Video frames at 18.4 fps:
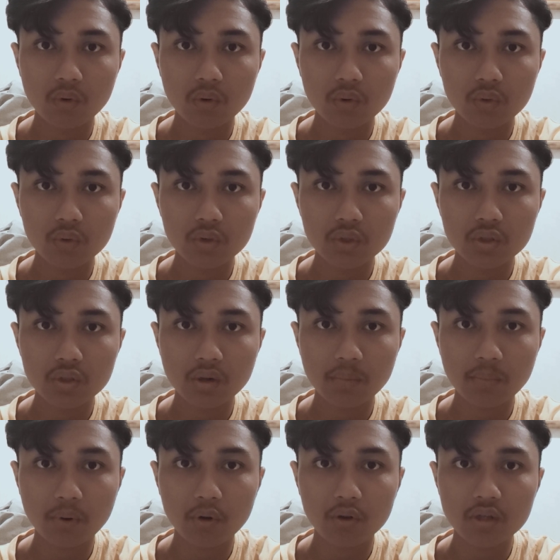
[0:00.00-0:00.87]
whose
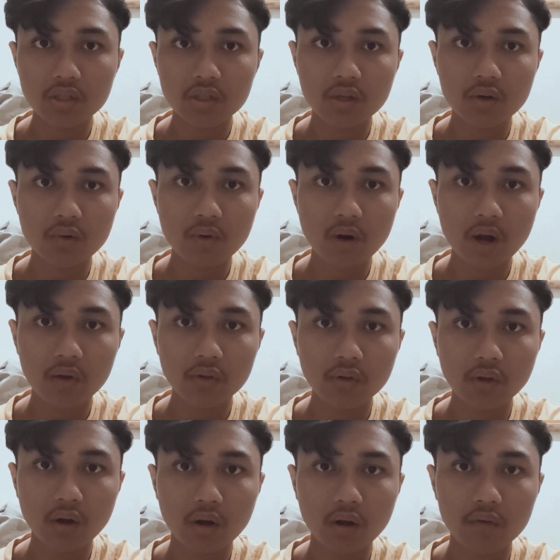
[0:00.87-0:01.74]
approach grew out
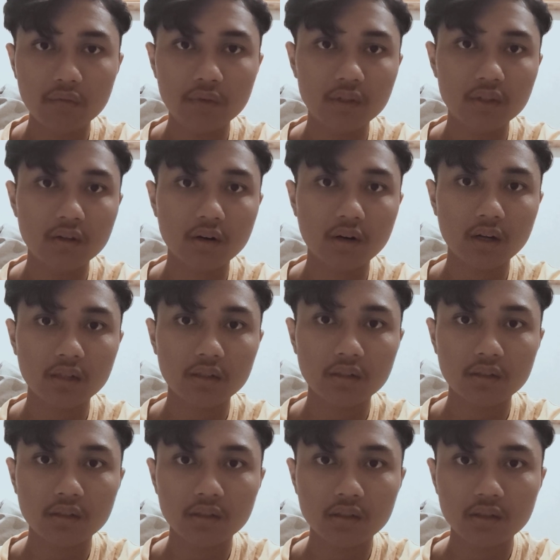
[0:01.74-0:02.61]
of
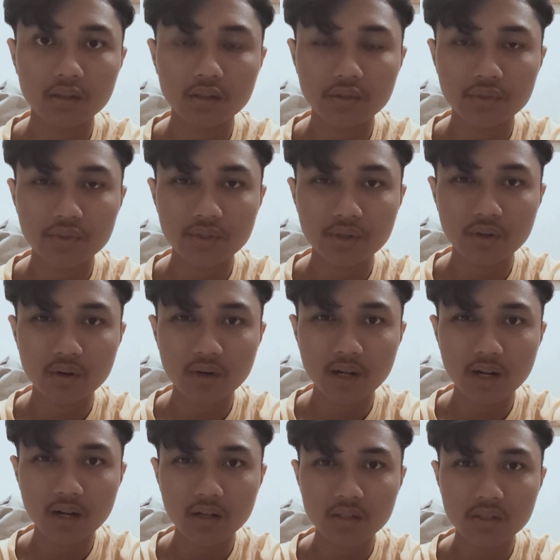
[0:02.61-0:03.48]

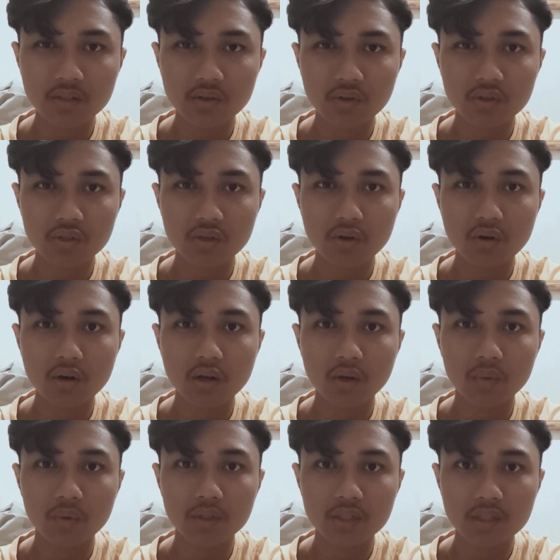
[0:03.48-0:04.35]
interactional
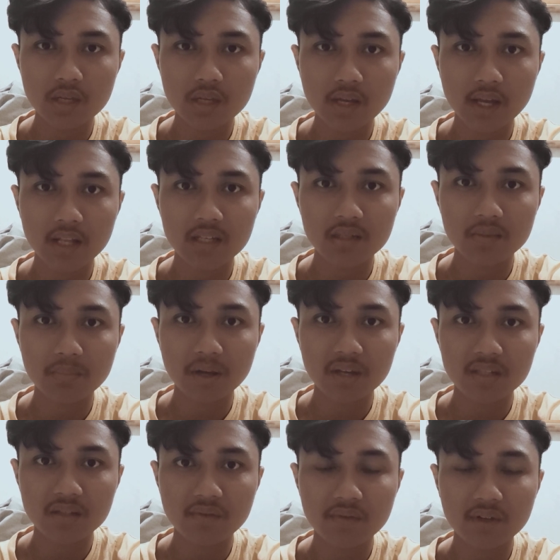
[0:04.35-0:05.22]
sociolinguistics and
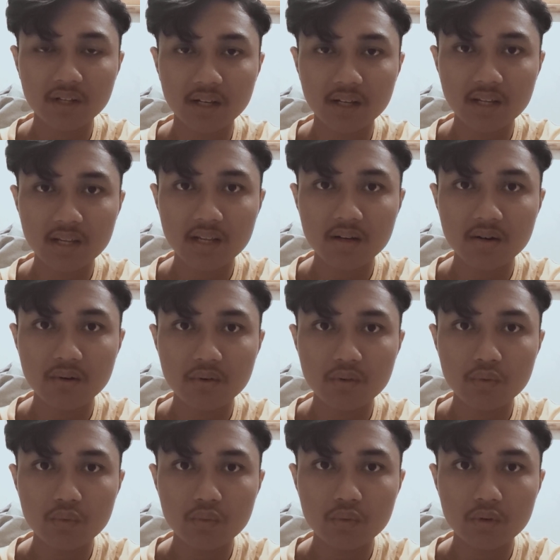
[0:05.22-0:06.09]
specifically
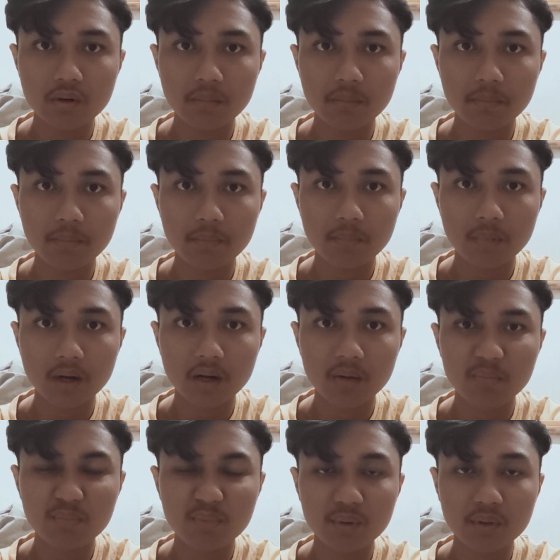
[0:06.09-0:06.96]
drew
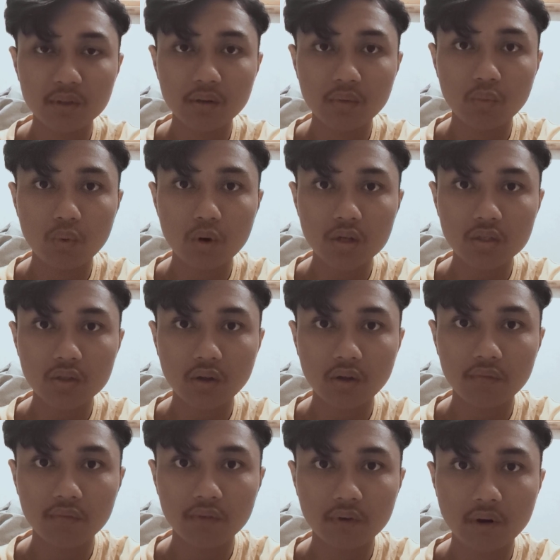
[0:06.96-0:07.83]
upon the works
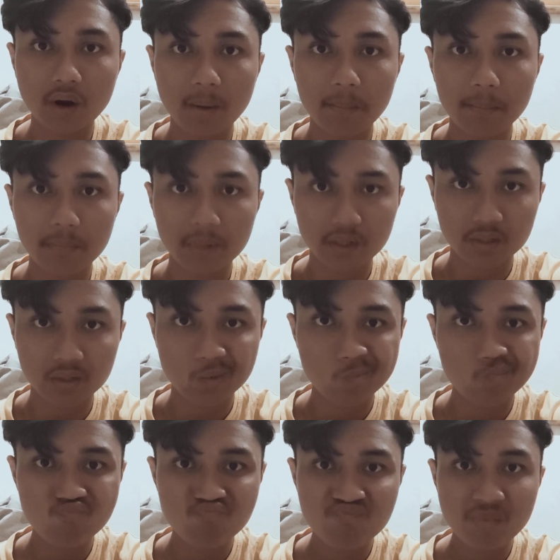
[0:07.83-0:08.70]
of Grampers
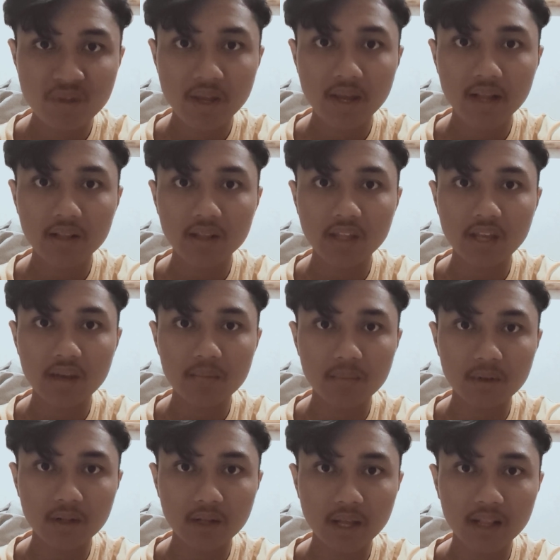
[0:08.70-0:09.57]
and
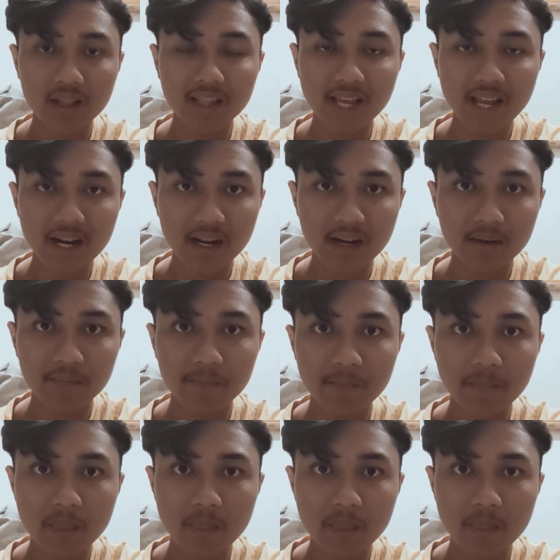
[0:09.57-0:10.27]
Tannen.